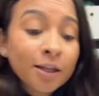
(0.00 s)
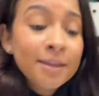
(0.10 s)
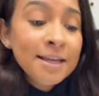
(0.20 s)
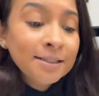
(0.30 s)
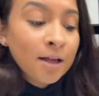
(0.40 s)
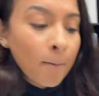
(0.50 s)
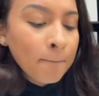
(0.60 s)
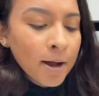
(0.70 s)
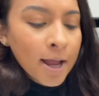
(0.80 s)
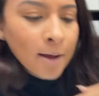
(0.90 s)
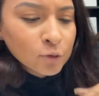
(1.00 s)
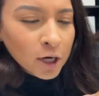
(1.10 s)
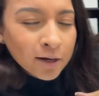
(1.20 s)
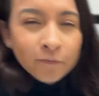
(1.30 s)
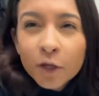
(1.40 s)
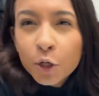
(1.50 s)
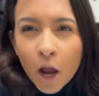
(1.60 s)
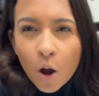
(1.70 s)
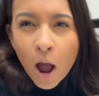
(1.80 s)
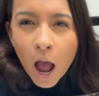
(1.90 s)
of these, but I'm trying to figure
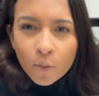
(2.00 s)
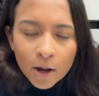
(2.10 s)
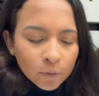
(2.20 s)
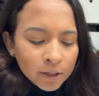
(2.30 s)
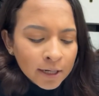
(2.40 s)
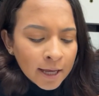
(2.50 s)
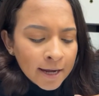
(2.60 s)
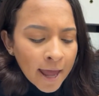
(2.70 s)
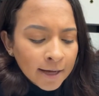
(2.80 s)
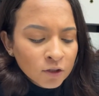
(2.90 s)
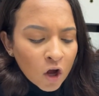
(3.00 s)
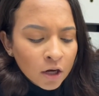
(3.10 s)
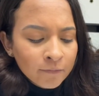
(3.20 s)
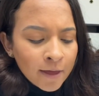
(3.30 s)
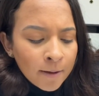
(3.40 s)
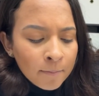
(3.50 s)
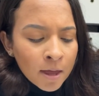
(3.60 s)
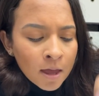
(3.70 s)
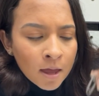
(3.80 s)
out how I would connect all of them.